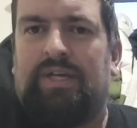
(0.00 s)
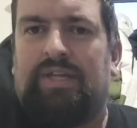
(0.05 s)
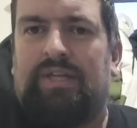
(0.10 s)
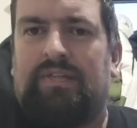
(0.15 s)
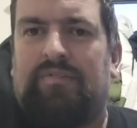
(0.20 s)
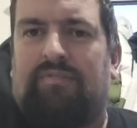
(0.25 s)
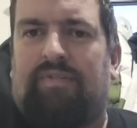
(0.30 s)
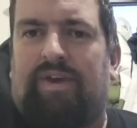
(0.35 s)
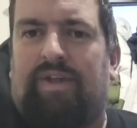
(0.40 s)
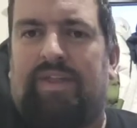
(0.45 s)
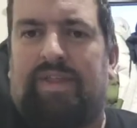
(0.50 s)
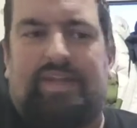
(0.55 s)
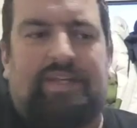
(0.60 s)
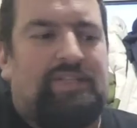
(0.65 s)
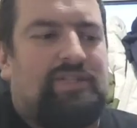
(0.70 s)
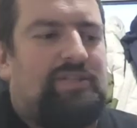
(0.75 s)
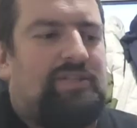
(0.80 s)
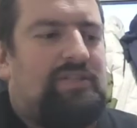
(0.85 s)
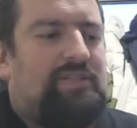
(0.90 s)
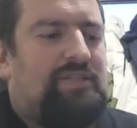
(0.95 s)
the fact
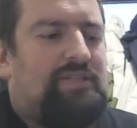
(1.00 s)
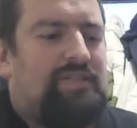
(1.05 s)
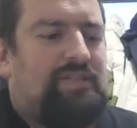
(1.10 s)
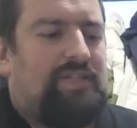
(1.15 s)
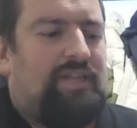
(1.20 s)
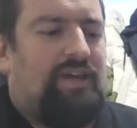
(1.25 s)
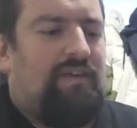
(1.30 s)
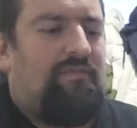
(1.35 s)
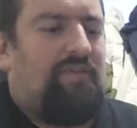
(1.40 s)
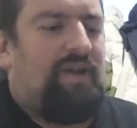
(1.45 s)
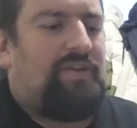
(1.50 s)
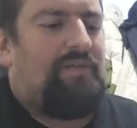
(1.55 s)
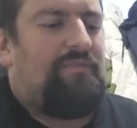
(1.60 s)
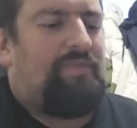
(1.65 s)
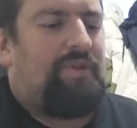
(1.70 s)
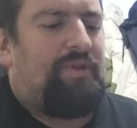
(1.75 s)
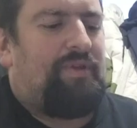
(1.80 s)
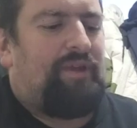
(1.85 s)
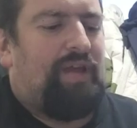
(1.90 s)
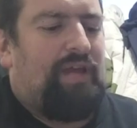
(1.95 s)
that I
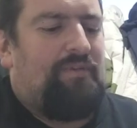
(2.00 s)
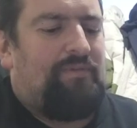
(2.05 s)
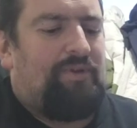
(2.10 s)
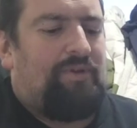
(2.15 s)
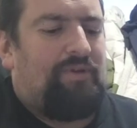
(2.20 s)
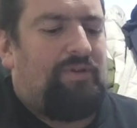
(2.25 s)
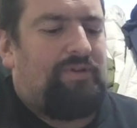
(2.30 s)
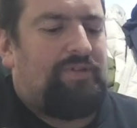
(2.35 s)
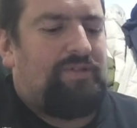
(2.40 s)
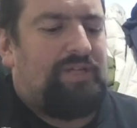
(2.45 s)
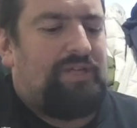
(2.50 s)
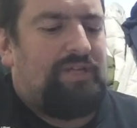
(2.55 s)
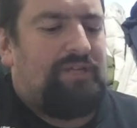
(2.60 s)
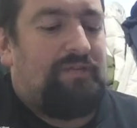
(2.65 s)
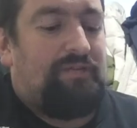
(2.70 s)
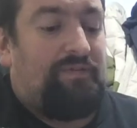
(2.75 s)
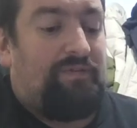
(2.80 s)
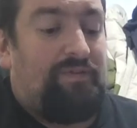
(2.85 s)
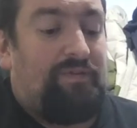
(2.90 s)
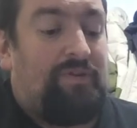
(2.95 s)
randomly came across it
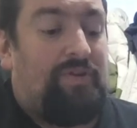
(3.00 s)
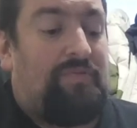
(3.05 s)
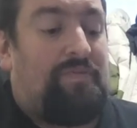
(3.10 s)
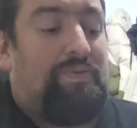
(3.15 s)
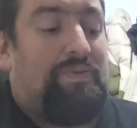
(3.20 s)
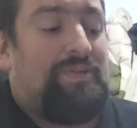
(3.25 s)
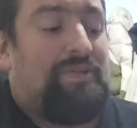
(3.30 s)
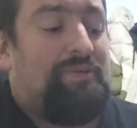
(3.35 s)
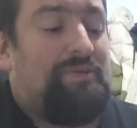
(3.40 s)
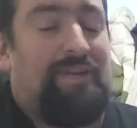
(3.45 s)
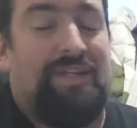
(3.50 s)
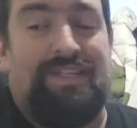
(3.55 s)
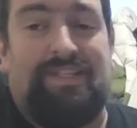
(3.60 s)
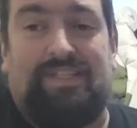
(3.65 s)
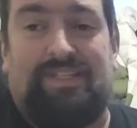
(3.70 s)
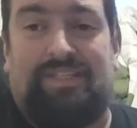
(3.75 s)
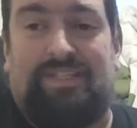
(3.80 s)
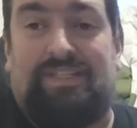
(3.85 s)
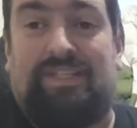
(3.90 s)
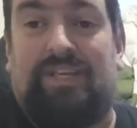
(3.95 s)
for a couple of quid,
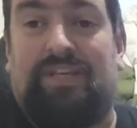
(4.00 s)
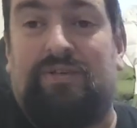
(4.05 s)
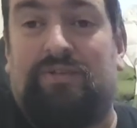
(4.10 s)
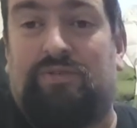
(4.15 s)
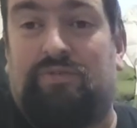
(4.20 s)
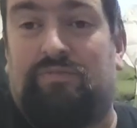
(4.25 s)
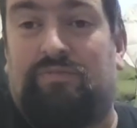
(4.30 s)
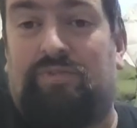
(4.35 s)
sealed and